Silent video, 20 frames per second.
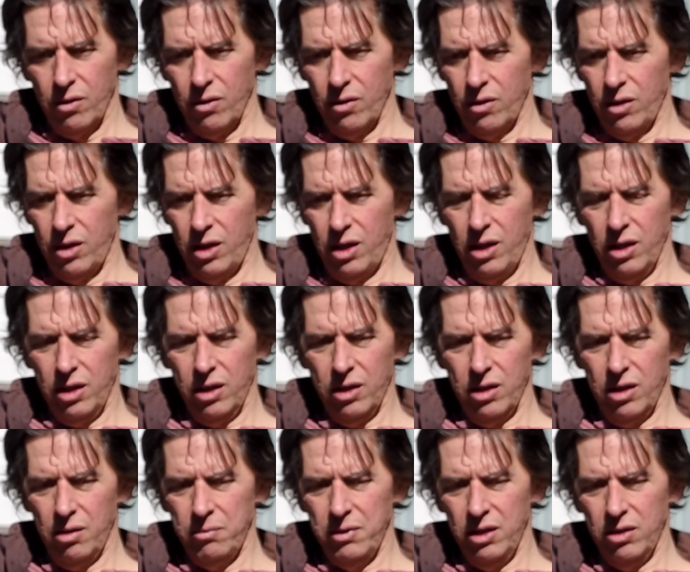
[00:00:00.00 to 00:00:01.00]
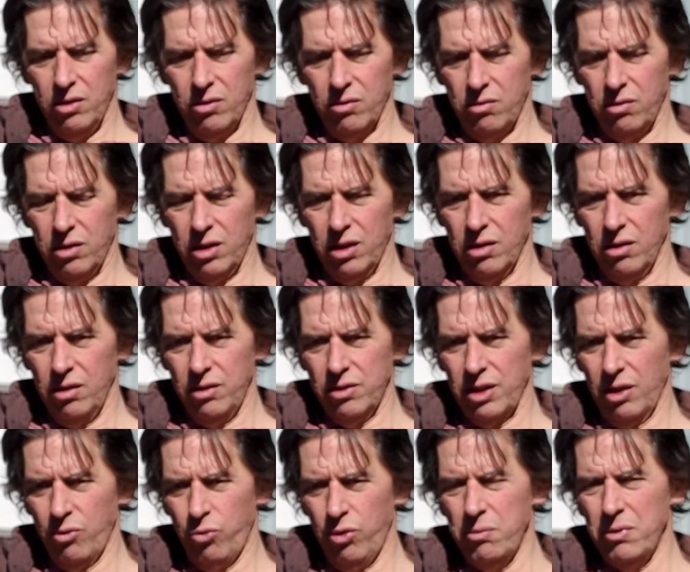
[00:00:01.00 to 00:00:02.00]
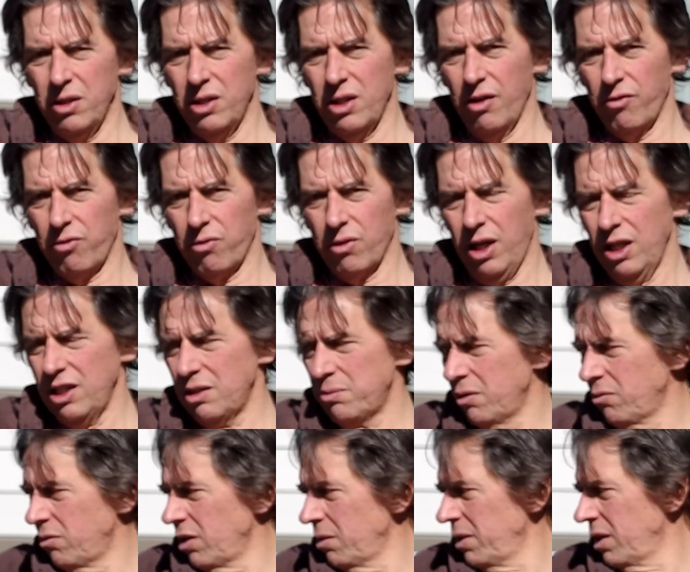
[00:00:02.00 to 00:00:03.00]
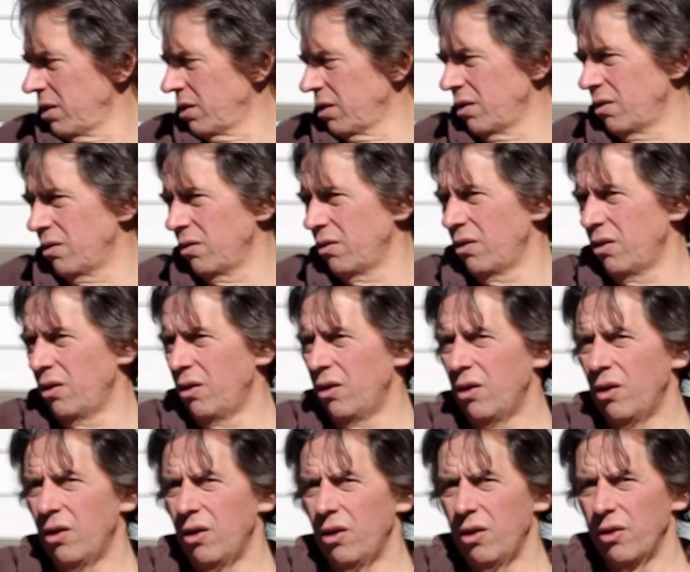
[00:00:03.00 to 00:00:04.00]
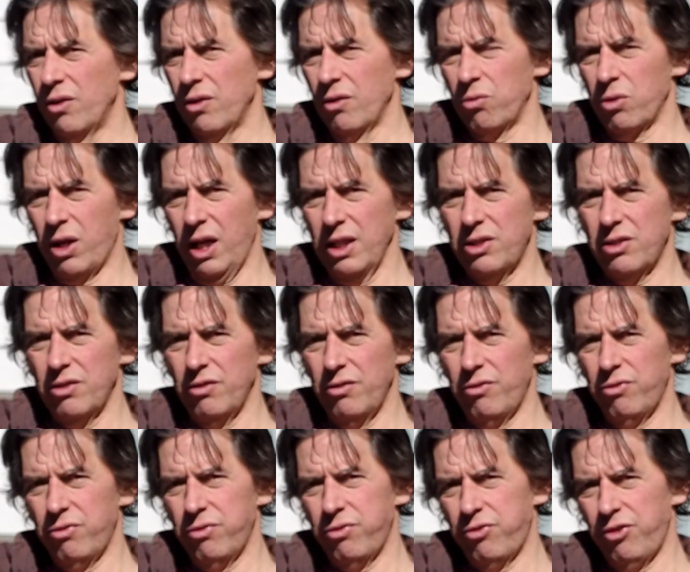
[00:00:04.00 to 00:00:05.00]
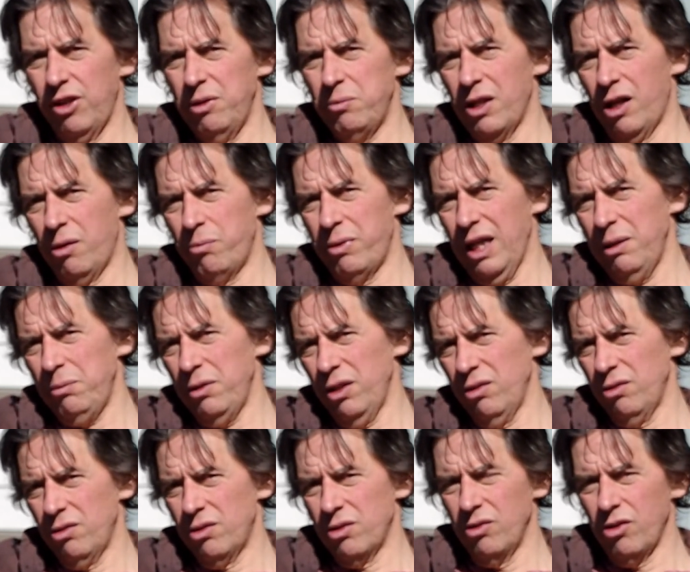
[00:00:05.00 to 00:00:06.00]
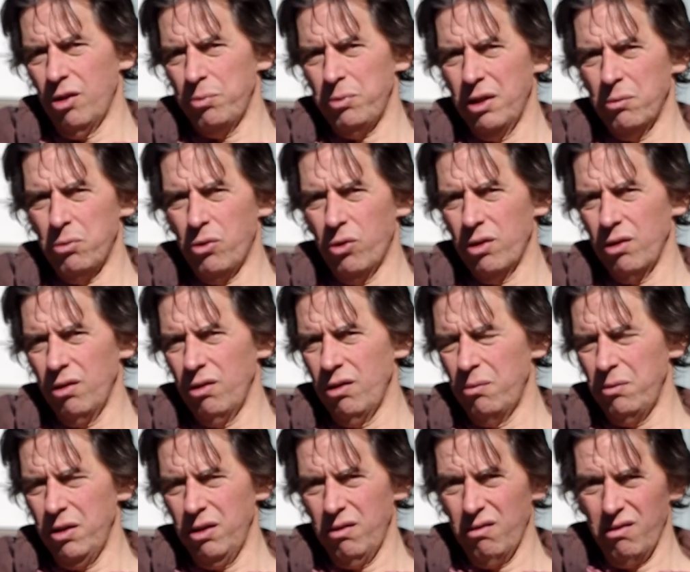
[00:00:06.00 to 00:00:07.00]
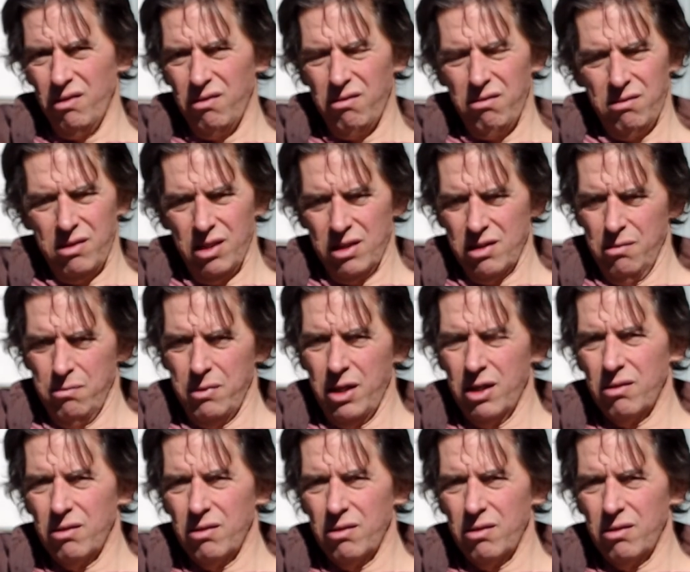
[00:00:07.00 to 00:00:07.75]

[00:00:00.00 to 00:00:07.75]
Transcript: you say women have rights, but what about the rights of female babies to not be aborted? It doesn't